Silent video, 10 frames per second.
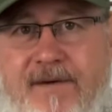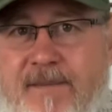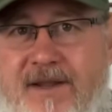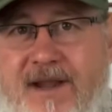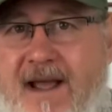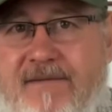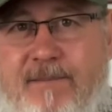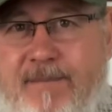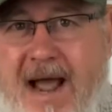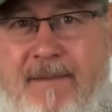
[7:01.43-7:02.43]
I mean, they have the
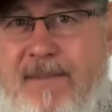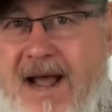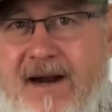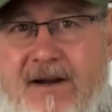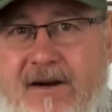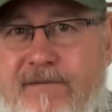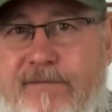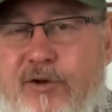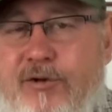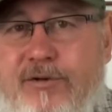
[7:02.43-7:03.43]
backpacker
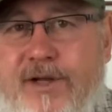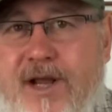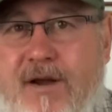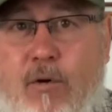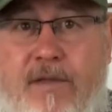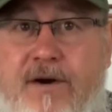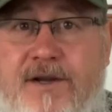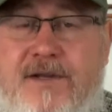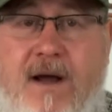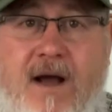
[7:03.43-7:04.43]
food. Well, there
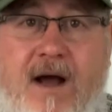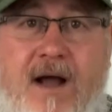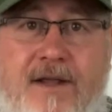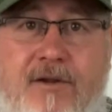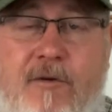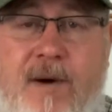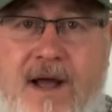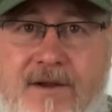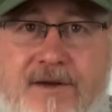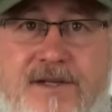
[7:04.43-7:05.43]
is in Lone
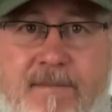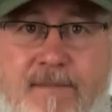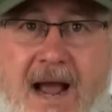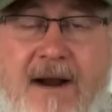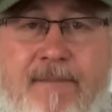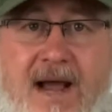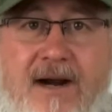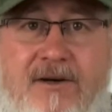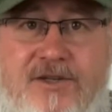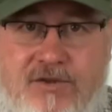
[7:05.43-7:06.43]
Pine, there is a
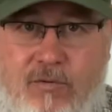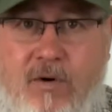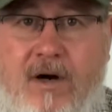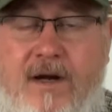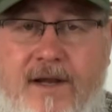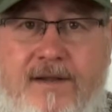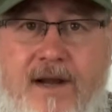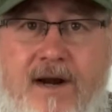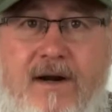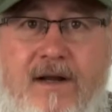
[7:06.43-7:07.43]
backpacker store in
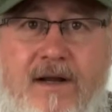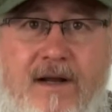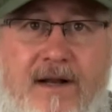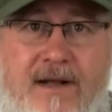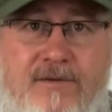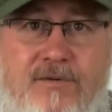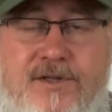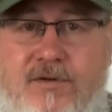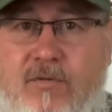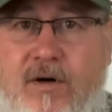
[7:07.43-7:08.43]
there, an outdoor
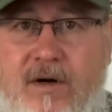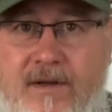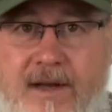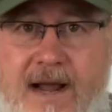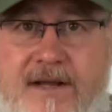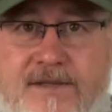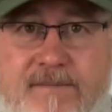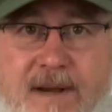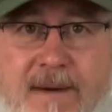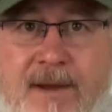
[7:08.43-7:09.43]
store that has
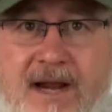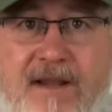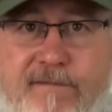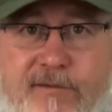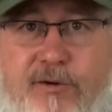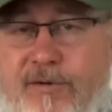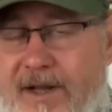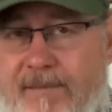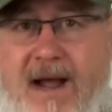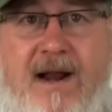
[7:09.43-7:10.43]
backpacking food,
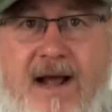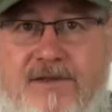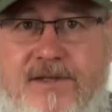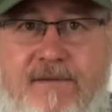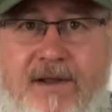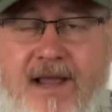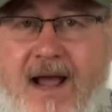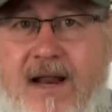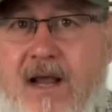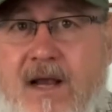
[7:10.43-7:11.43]
like Mountain House, stuff like
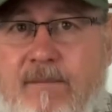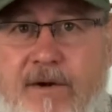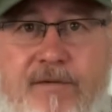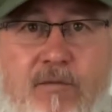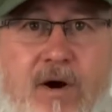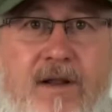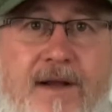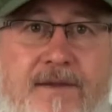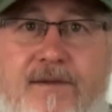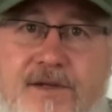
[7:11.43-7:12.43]
that. But if you want
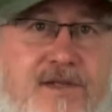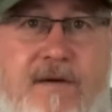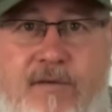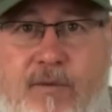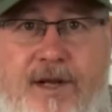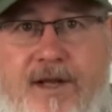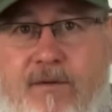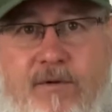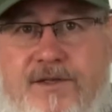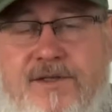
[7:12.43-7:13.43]
like the stuff that we
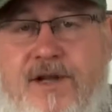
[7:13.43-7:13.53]
did, which is